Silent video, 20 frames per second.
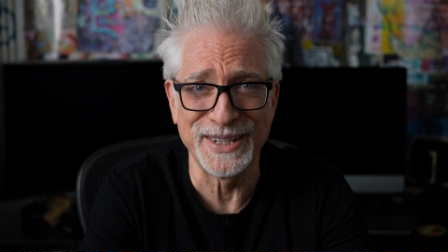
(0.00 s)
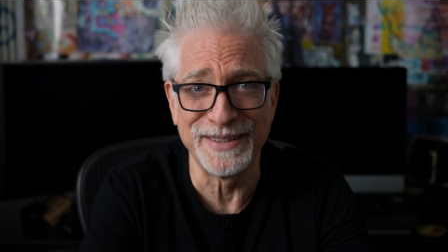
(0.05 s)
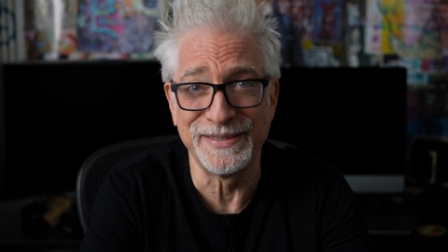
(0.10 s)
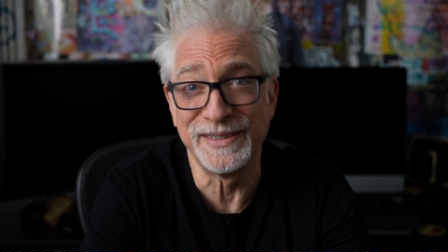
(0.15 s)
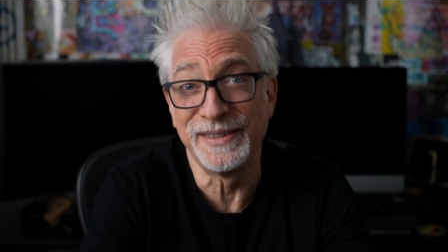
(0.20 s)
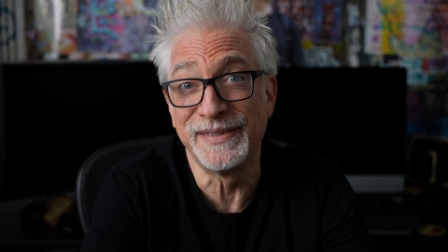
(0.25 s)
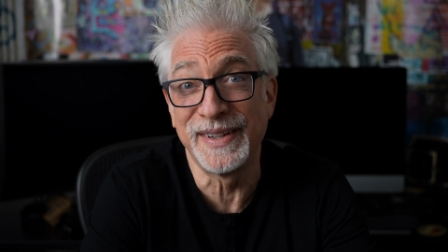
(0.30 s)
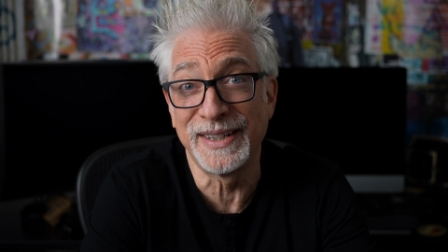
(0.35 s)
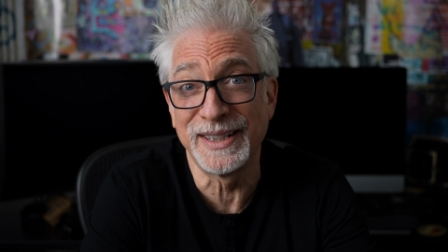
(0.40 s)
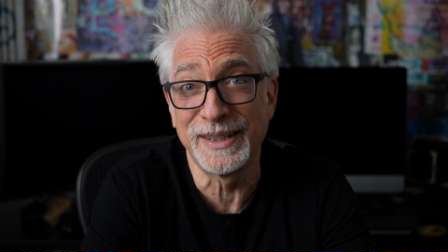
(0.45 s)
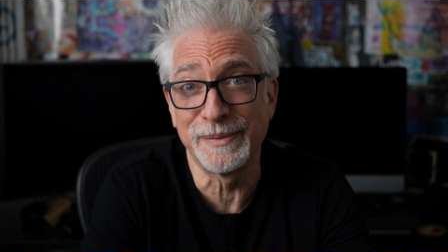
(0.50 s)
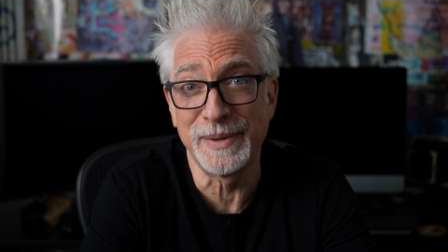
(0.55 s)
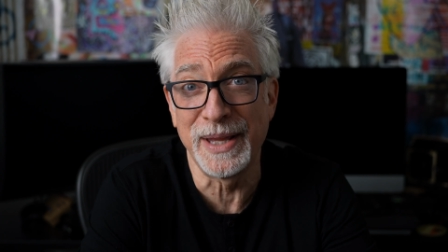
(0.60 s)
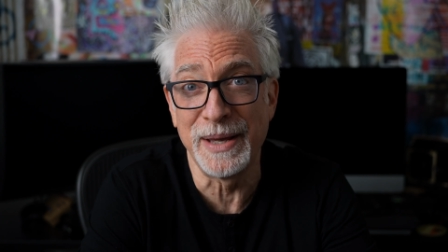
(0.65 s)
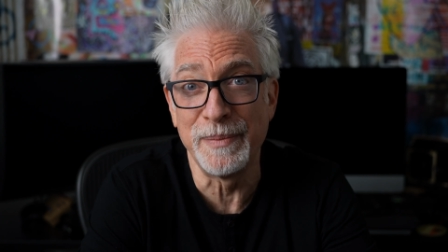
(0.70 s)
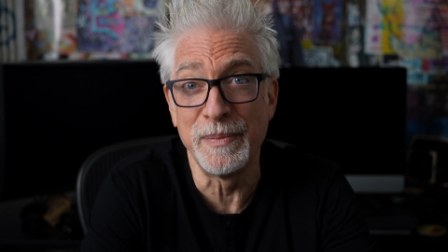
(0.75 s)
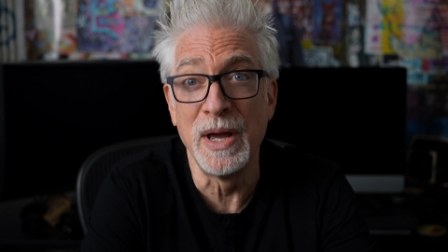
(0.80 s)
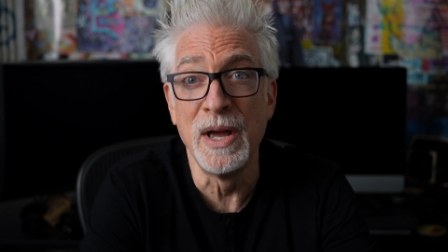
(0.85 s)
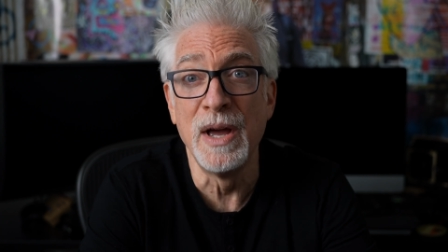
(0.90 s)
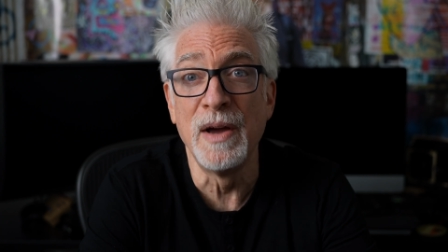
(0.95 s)
I've developed
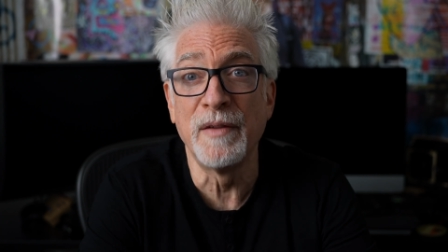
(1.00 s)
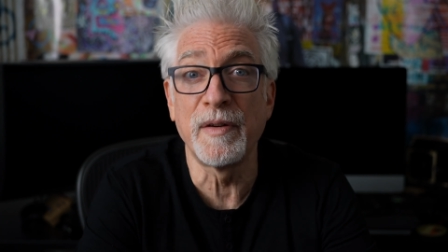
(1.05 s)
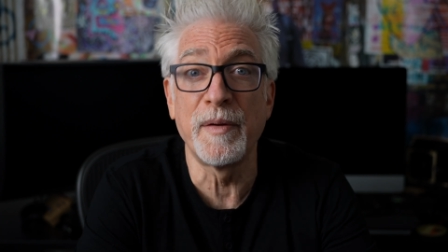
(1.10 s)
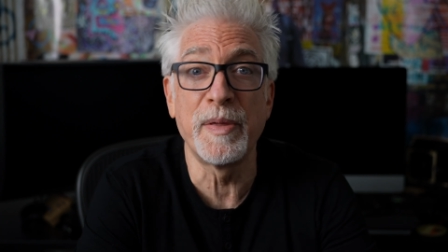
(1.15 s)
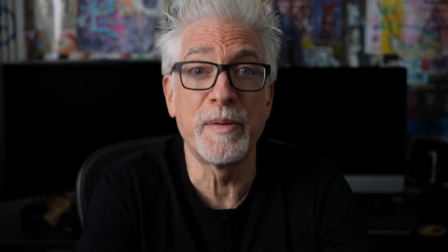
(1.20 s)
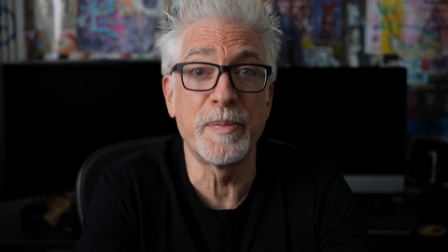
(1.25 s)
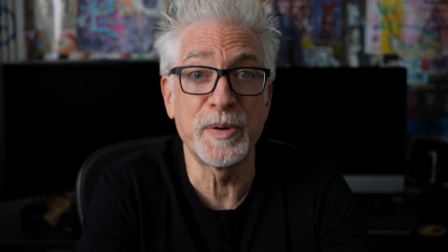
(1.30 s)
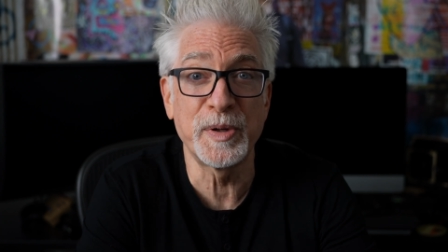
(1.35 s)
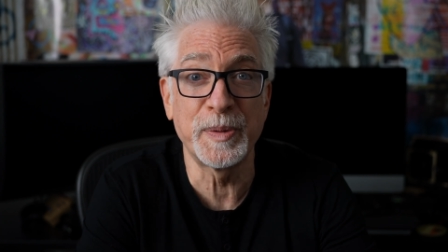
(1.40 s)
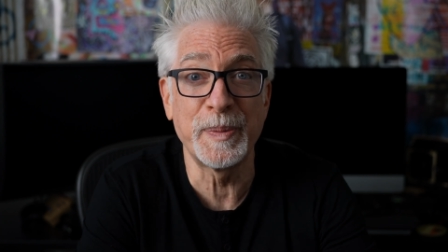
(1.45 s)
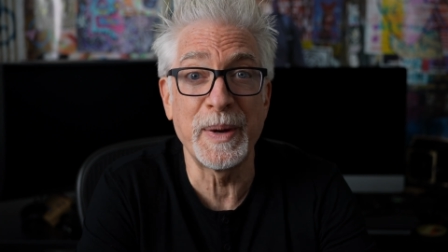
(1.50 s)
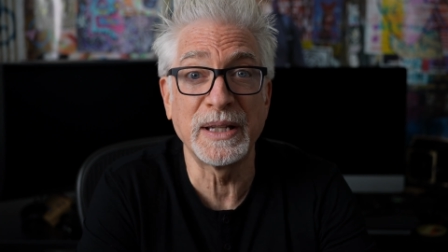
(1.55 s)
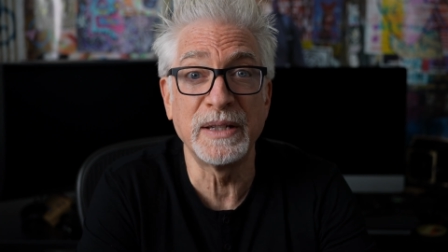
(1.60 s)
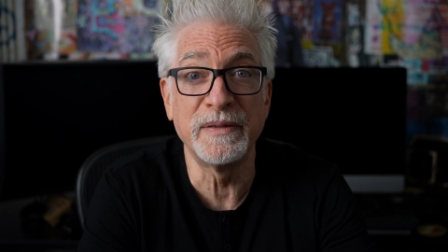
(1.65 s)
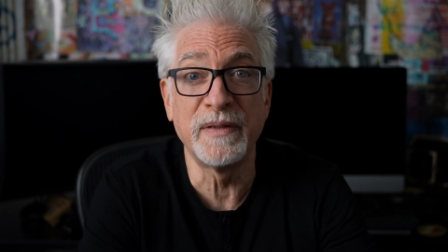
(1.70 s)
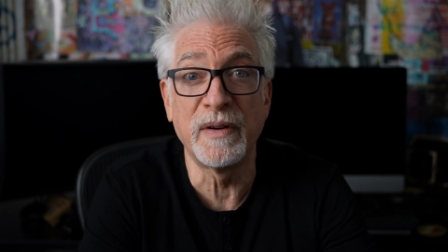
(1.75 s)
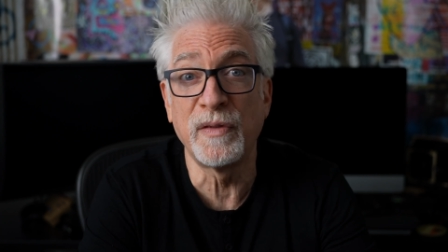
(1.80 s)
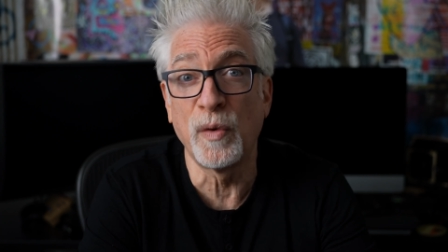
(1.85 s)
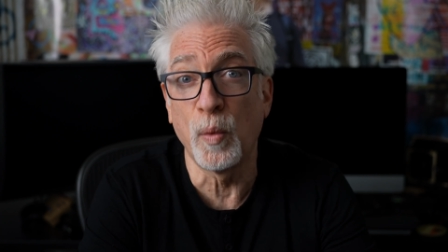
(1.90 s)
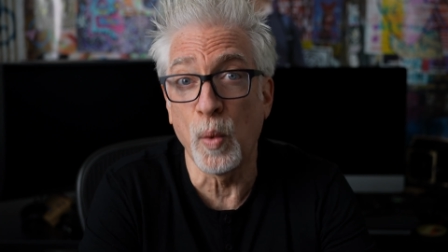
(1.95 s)
them from the
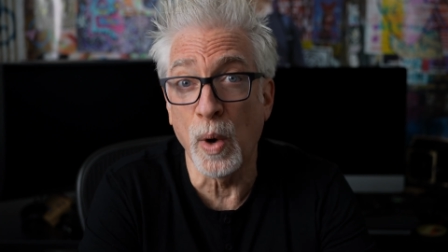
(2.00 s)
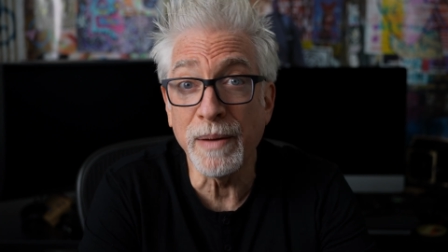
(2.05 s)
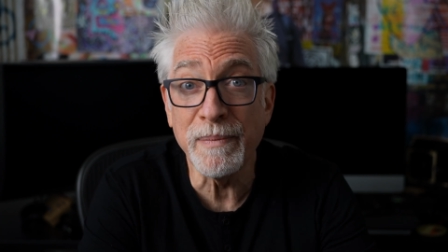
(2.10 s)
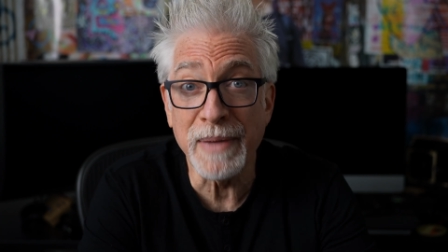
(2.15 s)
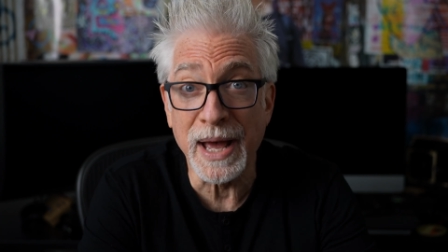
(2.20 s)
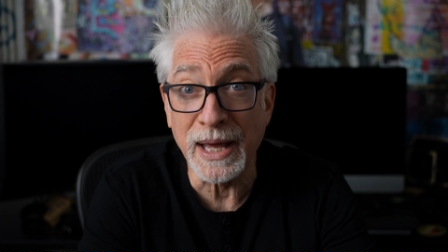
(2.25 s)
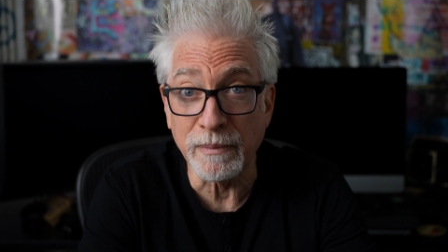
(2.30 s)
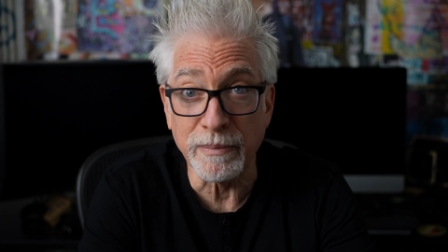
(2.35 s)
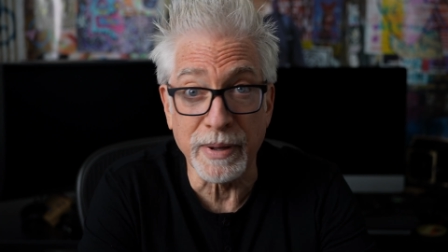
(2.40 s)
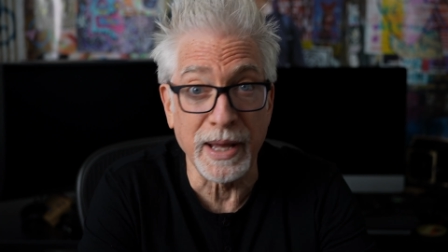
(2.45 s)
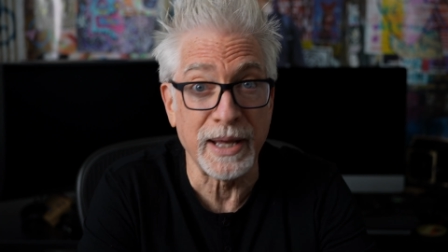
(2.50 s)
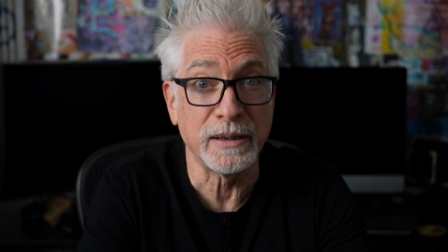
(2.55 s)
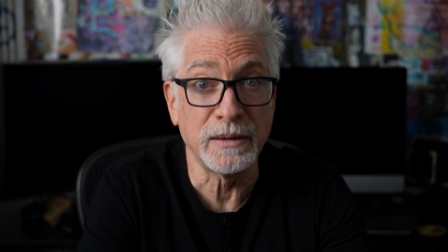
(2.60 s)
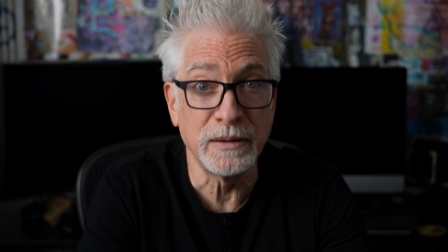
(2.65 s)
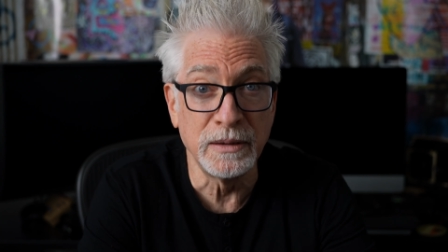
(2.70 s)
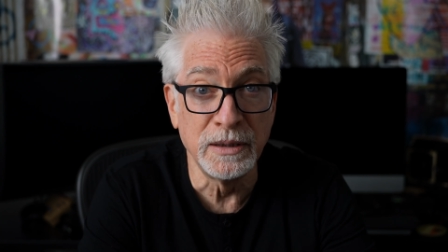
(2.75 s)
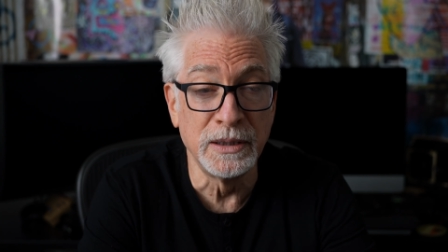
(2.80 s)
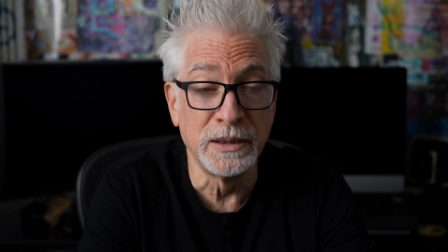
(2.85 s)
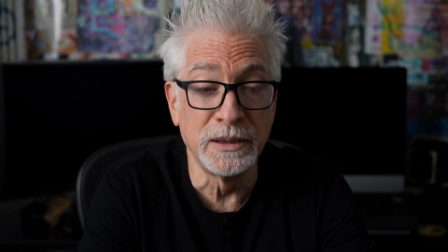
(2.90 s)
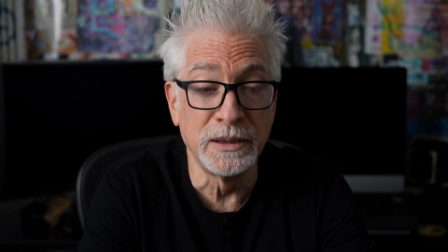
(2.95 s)
perspective of a one man band.